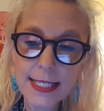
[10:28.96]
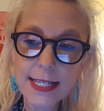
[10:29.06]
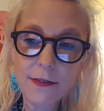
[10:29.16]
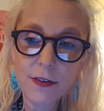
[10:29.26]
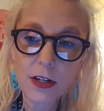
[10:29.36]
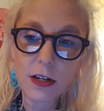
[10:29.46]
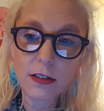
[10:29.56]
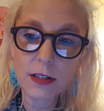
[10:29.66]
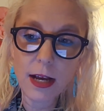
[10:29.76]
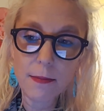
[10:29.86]

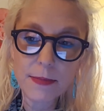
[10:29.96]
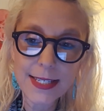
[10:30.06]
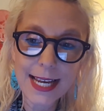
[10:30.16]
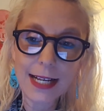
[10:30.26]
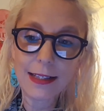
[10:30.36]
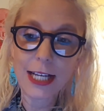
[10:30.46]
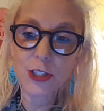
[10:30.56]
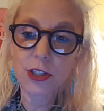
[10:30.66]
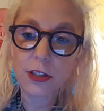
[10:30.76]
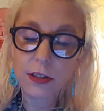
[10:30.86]
difficult um,
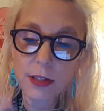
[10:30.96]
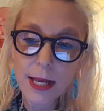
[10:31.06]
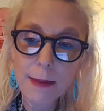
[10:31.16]
psychological